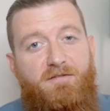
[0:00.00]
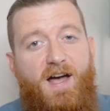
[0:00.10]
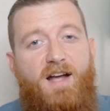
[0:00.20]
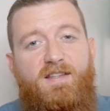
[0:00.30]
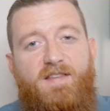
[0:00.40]

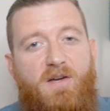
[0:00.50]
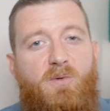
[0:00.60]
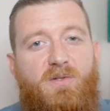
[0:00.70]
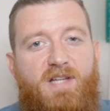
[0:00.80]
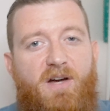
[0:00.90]
fact that they
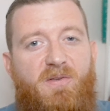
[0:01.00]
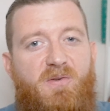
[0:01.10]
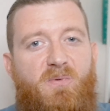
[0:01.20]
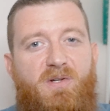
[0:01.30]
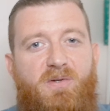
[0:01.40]
will tell
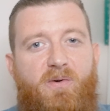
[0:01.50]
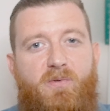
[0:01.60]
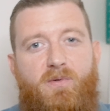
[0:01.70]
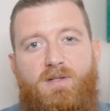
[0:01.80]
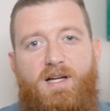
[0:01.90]
you when you go
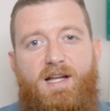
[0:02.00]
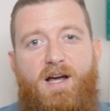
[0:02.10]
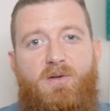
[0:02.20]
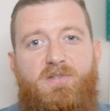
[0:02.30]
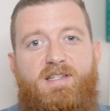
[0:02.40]
through the
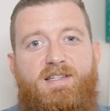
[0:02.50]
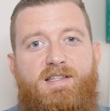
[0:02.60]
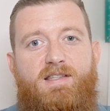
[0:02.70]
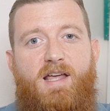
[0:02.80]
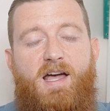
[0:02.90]
lighthouse
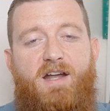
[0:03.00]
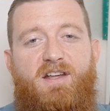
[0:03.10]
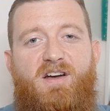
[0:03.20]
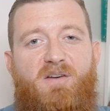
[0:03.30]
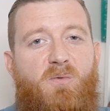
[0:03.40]
is
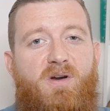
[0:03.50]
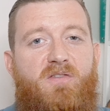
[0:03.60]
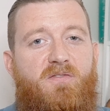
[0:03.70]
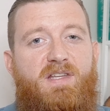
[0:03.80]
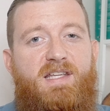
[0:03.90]
that one
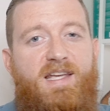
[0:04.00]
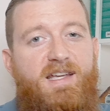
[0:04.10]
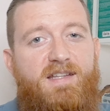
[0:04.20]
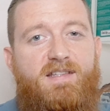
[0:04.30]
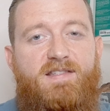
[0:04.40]
of the
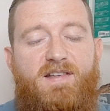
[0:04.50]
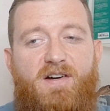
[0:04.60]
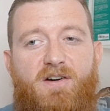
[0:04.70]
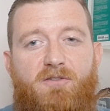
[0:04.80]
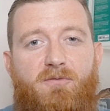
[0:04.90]
kids
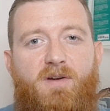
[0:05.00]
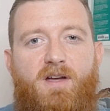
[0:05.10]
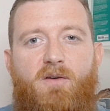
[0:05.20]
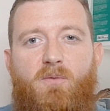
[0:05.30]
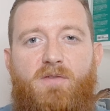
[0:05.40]
of
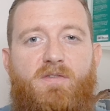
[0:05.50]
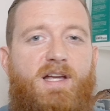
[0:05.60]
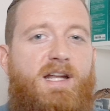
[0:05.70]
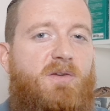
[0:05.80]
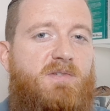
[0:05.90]
one of the
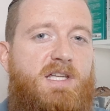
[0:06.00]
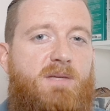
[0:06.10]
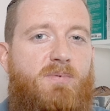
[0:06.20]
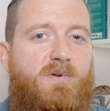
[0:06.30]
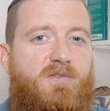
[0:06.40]
lighthouse
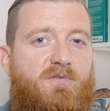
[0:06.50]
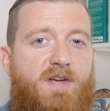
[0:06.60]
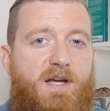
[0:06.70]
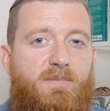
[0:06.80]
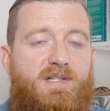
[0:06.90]
keepers'
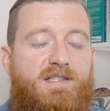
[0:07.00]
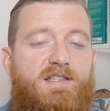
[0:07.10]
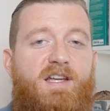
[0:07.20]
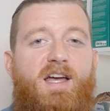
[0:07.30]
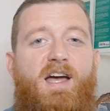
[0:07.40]

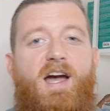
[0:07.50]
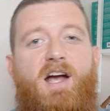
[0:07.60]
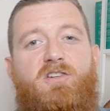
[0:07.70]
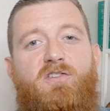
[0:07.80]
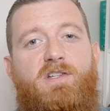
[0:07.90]
families
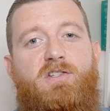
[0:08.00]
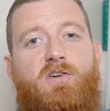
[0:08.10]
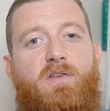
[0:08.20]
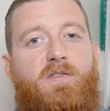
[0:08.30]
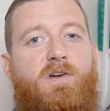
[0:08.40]
actually
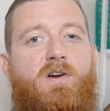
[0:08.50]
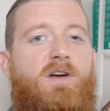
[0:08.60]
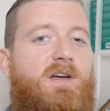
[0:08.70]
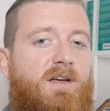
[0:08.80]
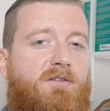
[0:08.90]
took
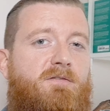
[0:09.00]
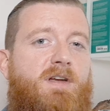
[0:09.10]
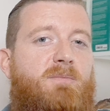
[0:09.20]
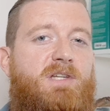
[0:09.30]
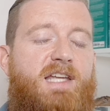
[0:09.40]
their
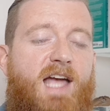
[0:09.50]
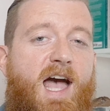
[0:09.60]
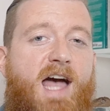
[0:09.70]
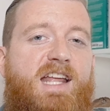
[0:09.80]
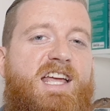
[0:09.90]
family
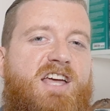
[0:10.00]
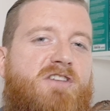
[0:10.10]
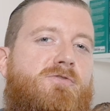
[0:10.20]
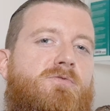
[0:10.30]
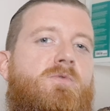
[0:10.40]
cat
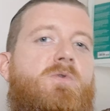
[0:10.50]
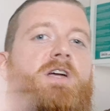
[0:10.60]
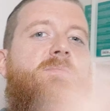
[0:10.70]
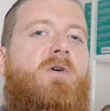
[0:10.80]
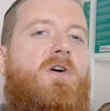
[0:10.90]
and threw
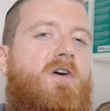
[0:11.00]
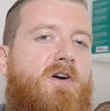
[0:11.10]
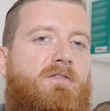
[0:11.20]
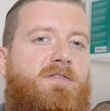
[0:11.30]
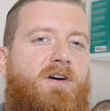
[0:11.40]
him
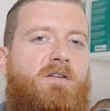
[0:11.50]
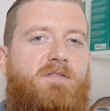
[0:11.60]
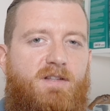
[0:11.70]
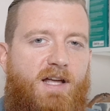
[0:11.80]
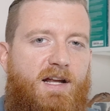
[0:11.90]
off
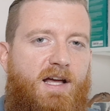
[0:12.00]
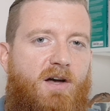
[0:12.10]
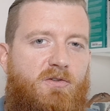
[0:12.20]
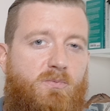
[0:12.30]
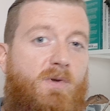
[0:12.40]
of the
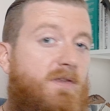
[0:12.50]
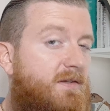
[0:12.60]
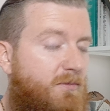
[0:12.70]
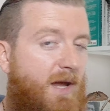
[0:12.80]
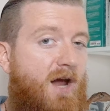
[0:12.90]
lighthouse with a
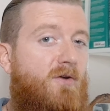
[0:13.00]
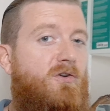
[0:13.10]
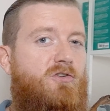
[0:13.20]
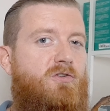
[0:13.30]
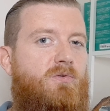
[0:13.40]
little
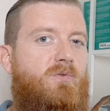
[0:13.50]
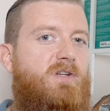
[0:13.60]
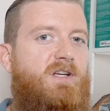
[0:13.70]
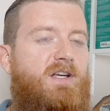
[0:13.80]
parachute.